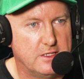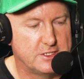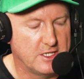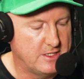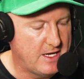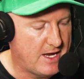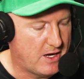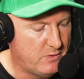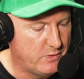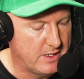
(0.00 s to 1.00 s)
So
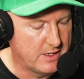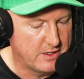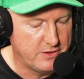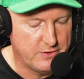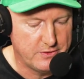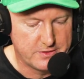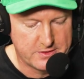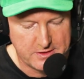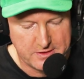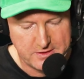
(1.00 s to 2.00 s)
now we are going to
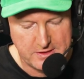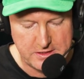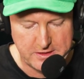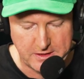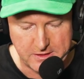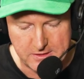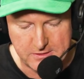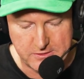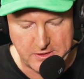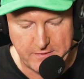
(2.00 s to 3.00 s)
use this little
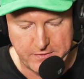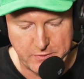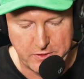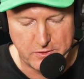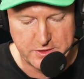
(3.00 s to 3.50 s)
graph that we're